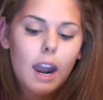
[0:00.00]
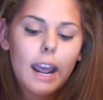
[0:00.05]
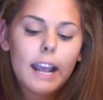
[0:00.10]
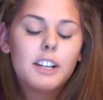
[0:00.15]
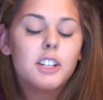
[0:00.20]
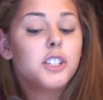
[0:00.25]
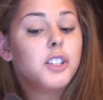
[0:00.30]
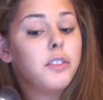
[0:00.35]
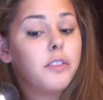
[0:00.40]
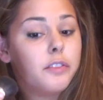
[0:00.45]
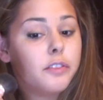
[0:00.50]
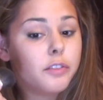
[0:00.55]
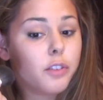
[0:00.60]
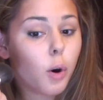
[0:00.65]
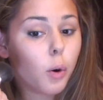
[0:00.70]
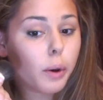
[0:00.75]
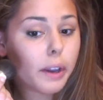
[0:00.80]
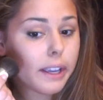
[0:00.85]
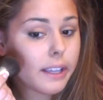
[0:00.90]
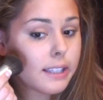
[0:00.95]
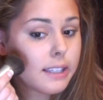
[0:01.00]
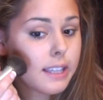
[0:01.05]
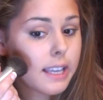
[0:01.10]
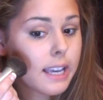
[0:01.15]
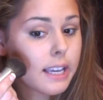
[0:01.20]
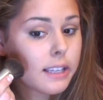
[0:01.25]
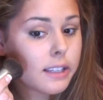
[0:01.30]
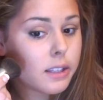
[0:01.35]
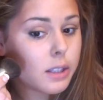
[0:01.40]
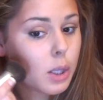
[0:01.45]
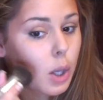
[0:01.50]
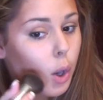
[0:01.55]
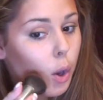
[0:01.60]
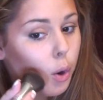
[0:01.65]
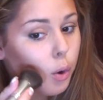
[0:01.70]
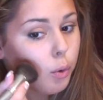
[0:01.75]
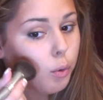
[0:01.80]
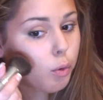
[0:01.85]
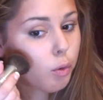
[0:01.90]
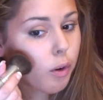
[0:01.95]
And I just focus this
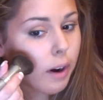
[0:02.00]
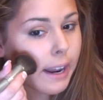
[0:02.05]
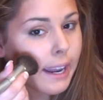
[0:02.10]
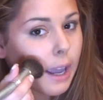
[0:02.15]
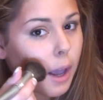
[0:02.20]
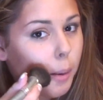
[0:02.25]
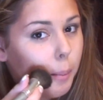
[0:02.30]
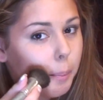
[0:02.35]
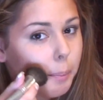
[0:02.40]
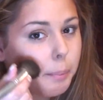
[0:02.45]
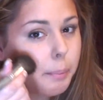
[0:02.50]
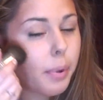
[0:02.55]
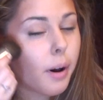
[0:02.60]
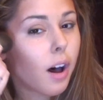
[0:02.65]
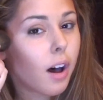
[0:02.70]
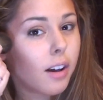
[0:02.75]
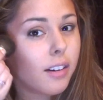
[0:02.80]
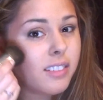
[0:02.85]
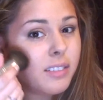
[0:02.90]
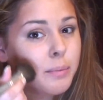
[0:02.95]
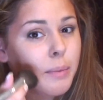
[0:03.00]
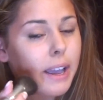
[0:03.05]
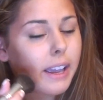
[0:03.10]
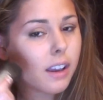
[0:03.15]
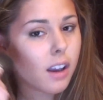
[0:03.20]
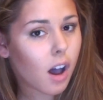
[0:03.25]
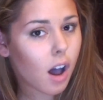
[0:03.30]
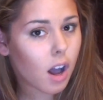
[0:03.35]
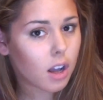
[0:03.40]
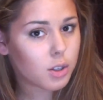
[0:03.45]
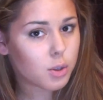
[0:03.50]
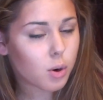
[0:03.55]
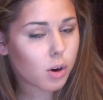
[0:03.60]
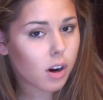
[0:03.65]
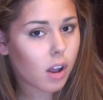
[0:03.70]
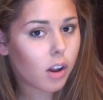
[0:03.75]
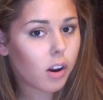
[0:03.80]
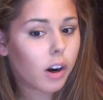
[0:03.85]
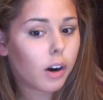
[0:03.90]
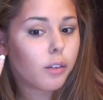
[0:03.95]
right above my
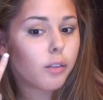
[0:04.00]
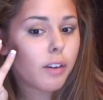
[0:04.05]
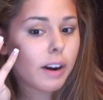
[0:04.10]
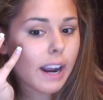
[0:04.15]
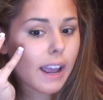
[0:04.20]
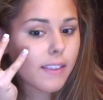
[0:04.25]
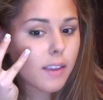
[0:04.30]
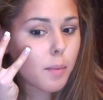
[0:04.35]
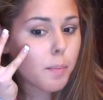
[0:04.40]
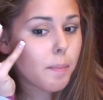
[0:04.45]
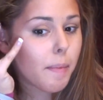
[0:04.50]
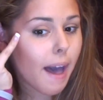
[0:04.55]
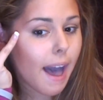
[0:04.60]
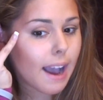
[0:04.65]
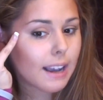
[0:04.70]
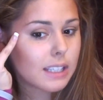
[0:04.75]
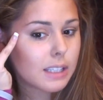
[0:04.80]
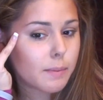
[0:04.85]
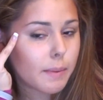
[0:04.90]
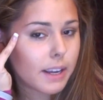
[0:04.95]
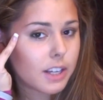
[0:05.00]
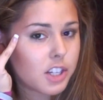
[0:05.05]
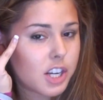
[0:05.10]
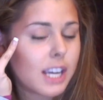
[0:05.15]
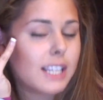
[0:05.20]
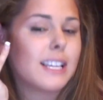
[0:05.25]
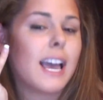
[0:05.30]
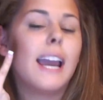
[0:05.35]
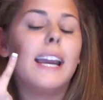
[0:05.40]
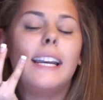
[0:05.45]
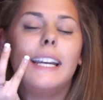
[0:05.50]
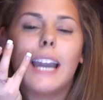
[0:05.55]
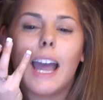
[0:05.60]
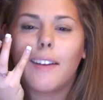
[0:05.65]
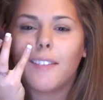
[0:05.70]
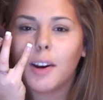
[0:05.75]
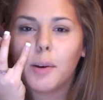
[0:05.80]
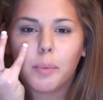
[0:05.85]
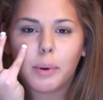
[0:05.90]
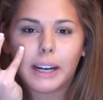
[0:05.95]
contour color, right on the backs of my cheeks. I
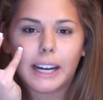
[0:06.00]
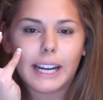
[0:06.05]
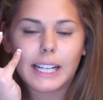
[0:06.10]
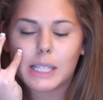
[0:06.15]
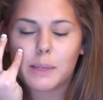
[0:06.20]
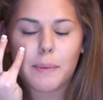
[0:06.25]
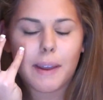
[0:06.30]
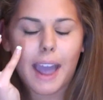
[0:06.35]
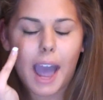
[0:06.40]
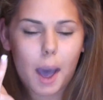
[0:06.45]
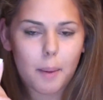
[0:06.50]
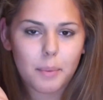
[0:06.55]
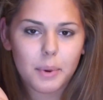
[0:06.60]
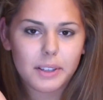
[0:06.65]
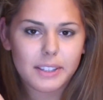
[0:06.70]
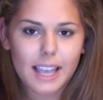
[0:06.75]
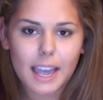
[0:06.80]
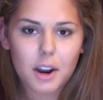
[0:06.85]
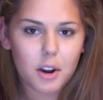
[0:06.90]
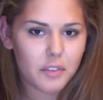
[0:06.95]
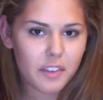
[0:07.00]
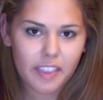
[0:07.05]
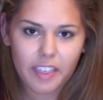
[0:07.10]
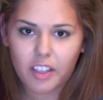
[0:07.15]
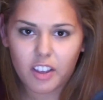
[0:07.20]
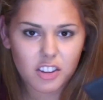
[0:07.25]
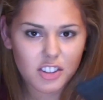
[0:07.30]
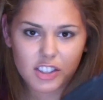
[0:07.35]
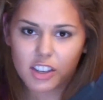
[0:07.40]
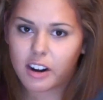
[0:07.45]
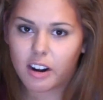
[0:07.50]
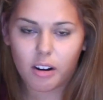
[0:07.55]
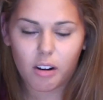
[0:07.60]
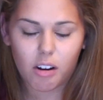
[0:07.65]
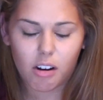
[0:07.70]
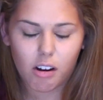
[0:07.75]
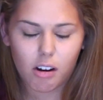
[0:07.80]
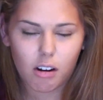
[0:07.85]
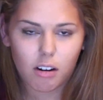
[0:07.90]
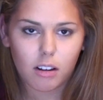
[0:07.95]
never bring it into my apples. I don't think that looks good
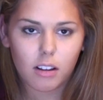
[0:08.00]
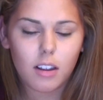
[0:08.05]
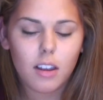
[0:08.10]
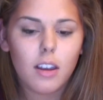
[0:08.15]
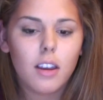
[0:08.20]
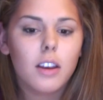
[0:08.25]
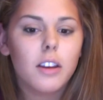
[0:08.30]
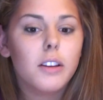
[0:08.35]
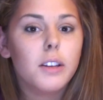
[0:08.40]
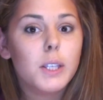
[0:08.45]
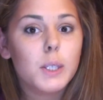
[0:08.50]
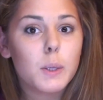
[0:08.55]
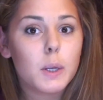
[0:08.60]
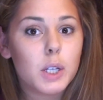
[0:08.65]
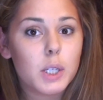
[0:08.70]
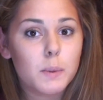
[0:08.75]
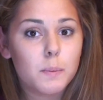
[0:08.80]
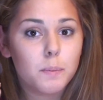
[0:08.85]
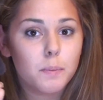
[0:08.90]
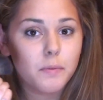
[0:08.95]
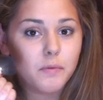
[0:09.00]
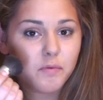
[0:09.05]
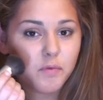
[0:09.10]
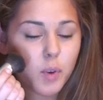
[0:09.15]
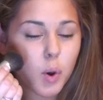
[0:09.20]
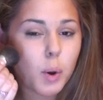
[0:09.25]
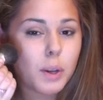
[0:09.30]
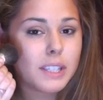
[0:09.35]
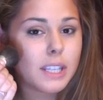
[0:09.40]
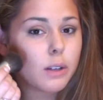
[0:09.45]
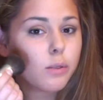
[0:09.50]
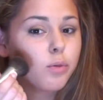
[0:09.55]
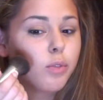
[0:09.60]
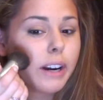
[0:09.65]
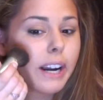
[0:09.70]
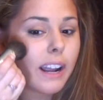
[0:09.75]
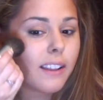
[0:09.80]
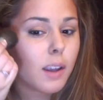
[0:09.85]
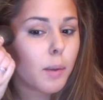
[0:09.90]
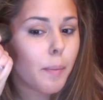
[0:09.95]
at all. So I just focus it
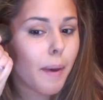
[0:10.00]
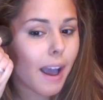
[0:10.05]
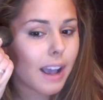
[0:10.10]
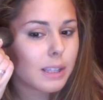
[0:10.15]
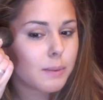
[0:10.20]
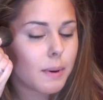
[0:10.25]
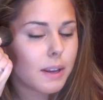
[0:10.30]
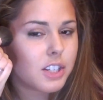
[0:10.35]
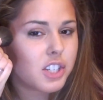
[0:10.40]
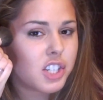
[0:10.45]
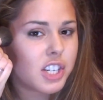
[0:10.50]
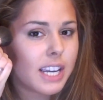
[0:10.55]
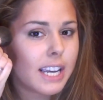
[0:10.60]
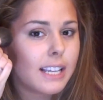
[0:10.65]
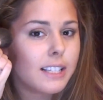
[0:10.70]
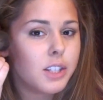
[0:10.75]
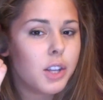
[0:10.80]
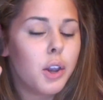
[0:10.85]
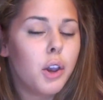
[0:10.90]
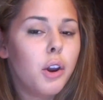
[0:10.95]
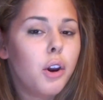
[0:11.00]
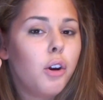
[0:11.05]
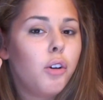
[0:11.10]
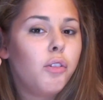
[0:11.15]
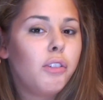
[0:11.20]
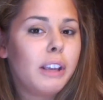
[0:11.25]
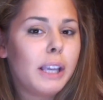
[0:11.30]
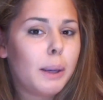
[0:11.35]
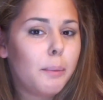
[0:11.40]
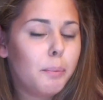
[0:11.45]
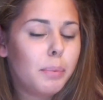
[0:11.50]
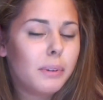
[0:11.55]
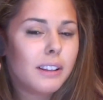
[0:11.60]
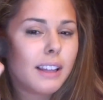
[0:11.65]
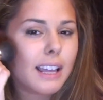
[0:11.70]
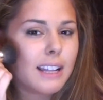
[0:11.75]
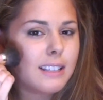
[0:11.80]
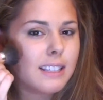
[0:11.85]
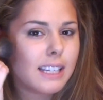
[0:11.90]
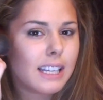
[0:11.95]
right on the backs of my cheeks, really
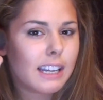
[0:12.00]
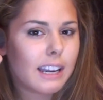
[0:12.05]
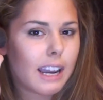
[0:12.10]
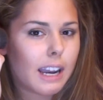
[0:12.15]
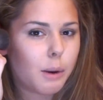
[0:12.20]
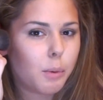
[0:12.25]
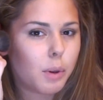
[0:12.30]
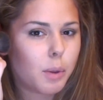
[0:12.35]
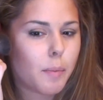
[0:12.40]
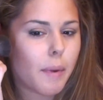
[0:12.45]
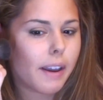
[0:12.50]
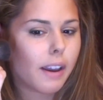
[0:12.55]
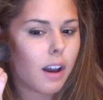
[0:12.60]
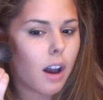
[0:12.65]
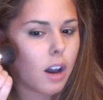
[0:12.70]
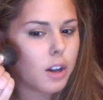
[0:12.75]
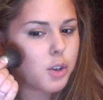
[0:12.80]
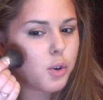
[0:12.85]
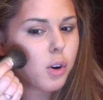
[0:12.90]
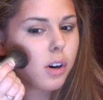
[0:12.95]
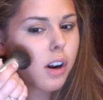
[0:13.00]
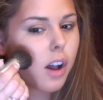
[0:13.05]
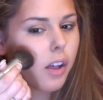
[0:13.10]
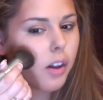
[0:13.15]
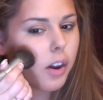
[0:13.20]
blending it in with my contour